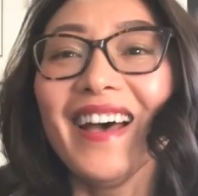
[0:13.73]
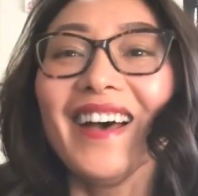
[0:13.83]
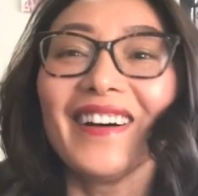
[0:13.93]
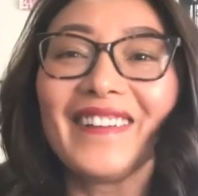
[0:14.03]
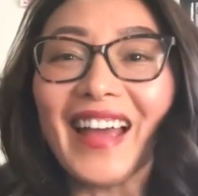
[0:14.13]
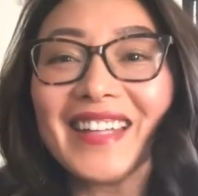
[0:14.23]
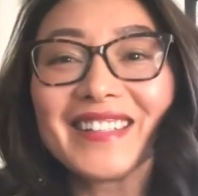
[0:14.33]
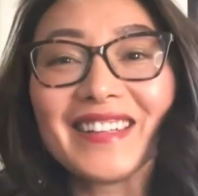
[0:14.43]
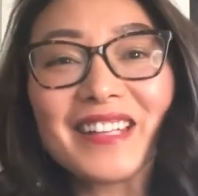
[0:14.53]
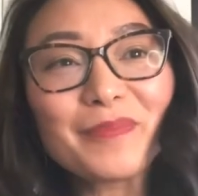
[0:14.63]
Alright,
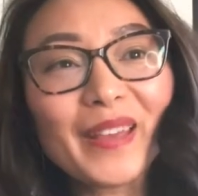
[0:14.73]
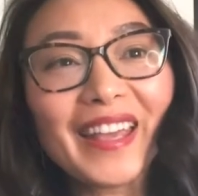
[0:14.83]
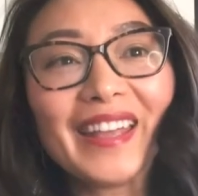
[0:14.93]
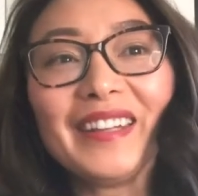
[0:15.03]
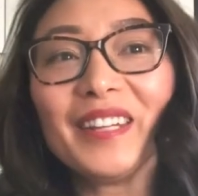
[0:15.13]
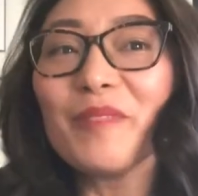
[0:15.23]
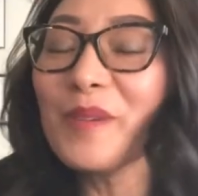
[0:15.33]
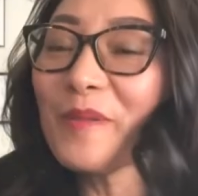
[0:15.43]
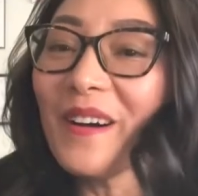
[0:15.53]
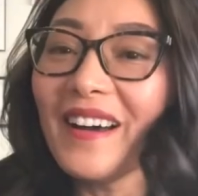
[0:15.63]
let's begin.
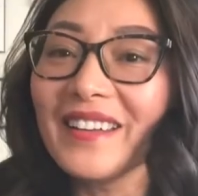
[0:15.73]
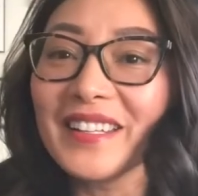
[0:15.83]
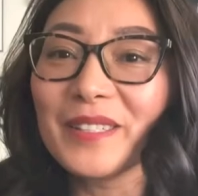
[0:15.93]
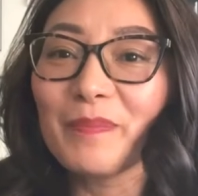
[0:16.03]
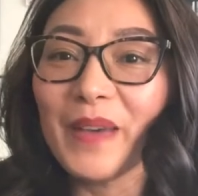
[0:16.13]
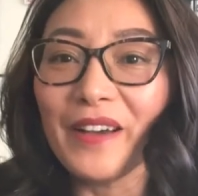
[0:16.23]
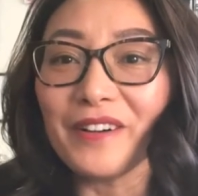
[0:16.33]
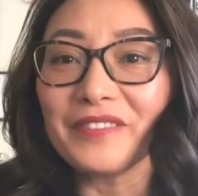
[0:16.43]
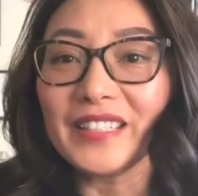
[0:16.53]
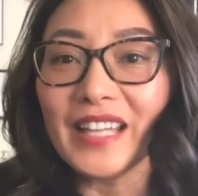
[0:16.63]
Number 1 is pay
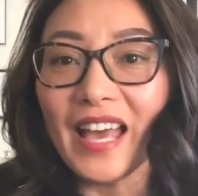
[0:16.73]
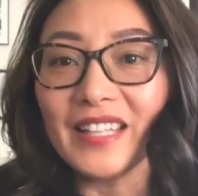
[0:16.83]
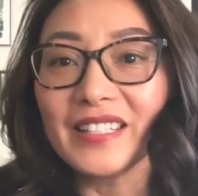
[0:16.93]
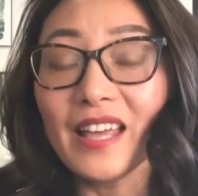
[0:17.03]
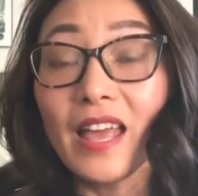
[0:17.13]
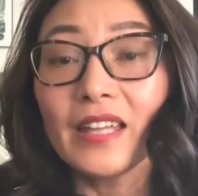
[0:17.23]
off debt.